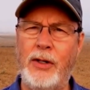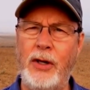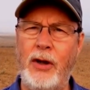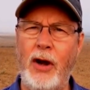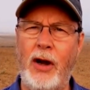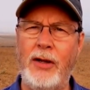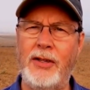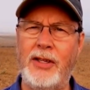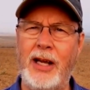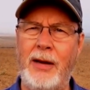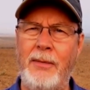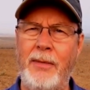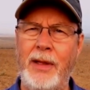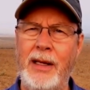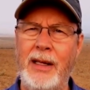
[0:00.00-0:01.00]
to
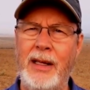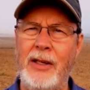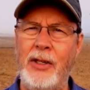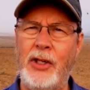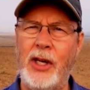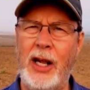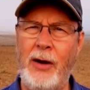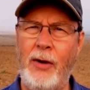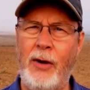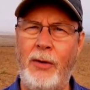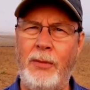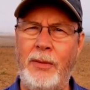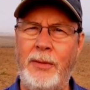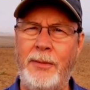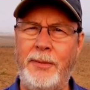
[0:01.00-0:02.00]
Gaza.
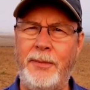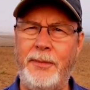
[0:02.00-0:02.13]
Shalom.